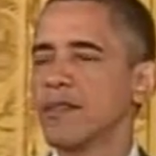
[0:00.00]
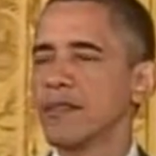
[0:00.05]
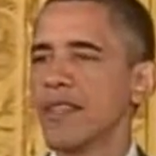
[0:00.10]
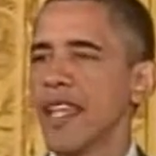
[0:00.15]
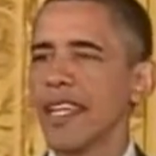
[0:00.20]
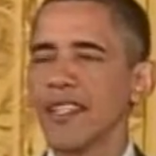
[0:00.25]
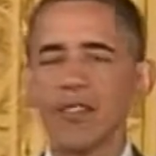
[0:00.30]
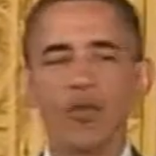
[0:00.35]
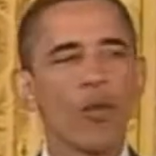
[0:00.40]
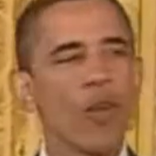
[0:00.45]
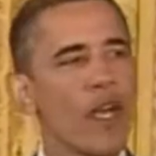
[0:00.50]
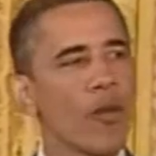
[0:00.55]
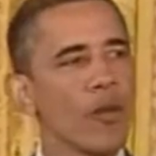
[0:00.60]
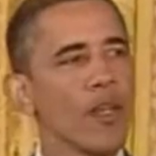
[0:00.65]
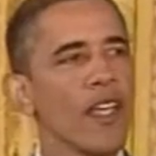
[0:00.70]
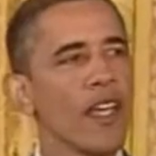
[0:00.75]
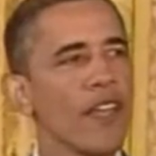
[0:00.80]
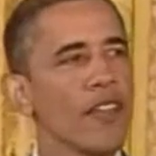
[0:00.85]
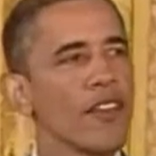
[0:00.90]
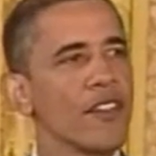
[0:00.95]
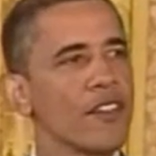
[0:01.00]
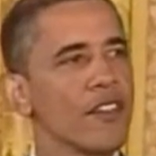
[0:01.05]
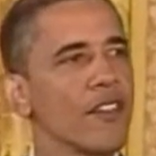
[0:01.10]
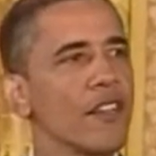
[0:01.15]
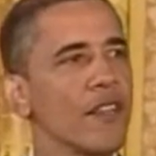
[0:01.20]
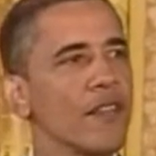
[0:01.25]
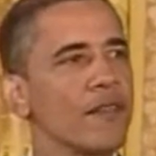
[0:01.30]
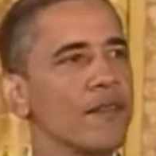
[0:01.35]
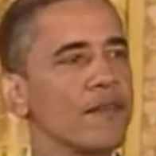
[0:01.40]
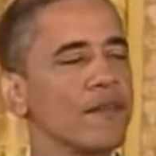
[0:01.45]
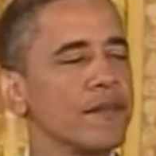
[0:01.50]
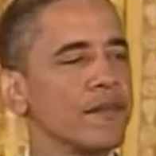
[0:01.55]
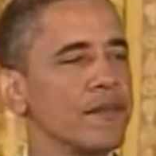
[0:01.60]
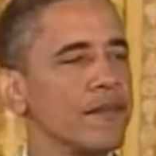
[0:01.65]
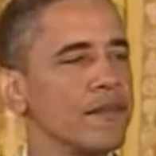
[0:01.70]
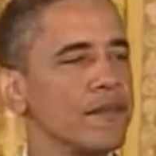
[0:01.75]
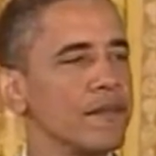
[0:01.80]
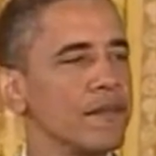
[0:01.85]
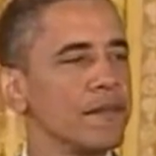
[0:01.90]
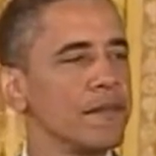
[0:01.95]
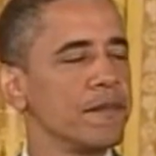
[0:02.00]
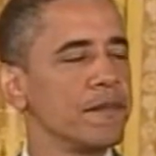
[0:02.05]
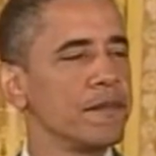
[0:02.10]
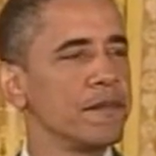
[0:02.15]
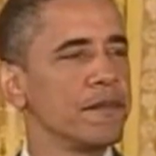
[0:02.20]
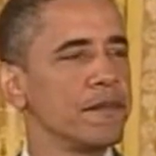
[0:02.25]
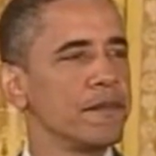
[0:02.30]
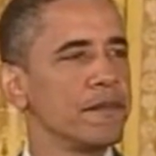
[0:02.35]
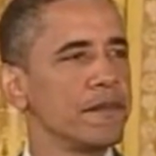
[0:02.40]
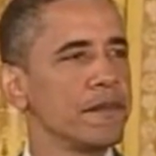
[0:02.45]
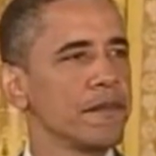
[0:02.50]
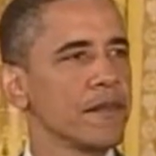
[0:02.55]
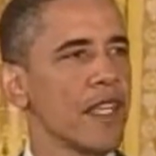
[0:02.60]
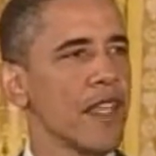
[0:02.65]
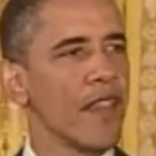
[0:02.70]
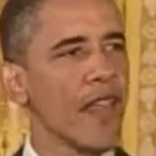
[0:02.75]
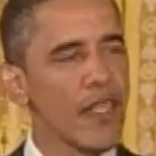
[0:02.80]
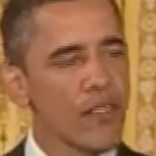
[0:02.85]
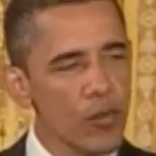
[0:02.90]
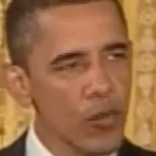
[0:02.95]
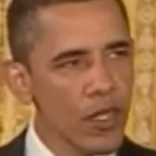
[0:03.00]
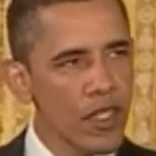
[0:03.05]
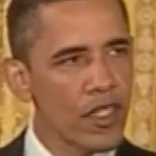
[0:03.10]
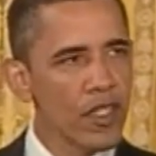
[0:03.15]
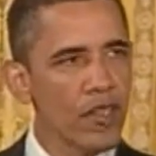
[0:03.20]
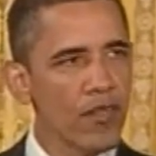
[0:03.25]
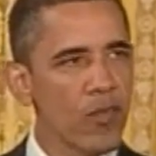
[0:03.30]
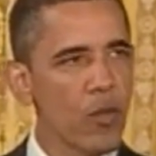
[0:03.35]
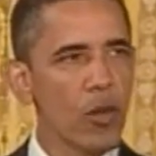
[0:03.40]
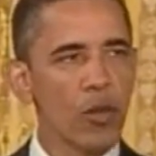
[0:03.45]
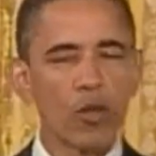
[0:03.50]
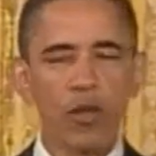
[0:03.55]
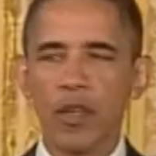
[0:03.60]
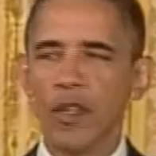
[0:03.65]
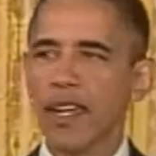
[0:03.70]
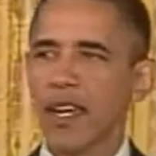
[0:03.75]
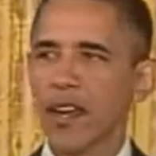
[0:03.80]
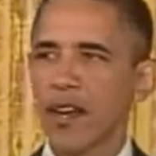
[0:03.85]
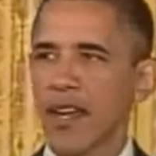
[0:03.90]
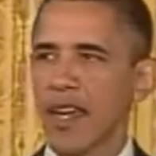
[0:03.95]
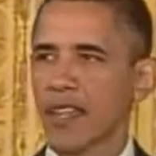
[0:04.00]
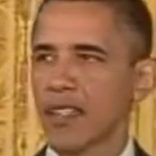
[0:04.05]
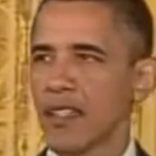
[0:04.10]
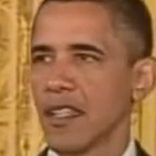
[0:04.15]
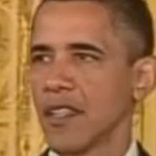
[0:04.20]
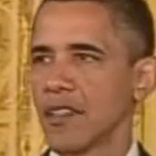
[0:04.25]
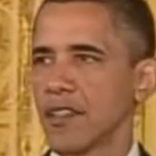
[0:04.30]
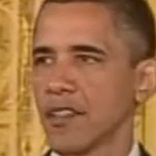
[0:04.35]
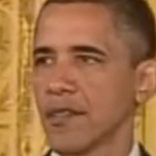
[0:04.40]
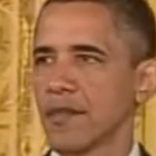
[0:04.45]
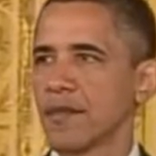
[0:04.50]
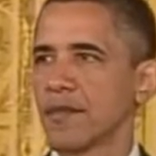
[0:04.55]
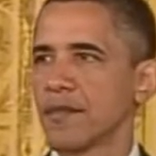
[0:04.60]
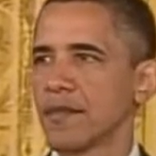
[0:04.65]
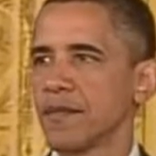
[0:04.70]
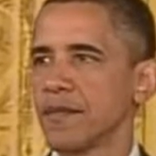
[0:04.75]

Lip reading: That's why we got this done. And that's what the Affordable Care Act does.